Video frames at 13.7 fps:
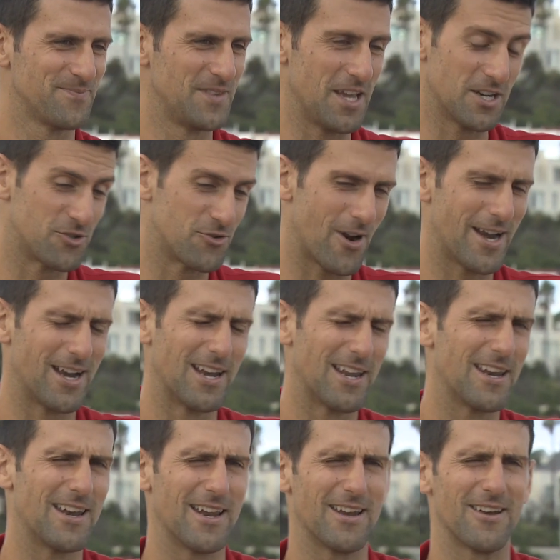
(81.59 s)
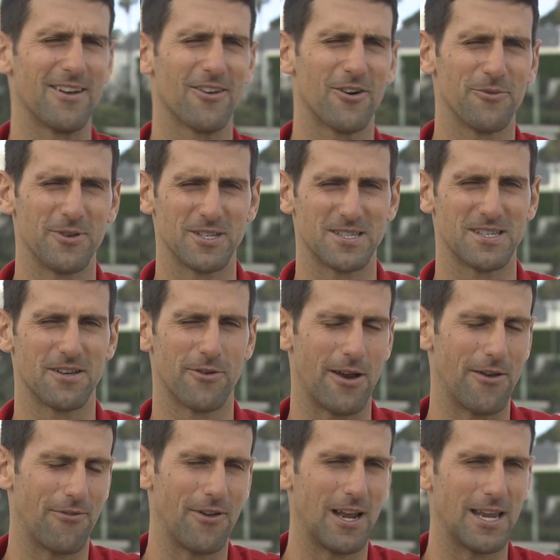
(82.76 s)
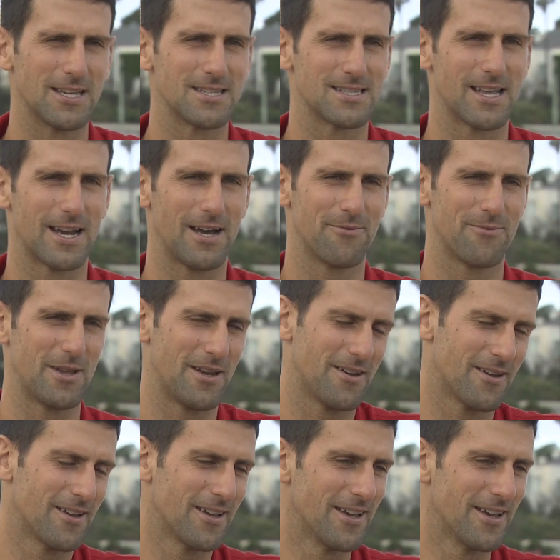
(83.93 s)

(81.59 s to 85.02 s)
the adrenaline and obviously great feelings that I've been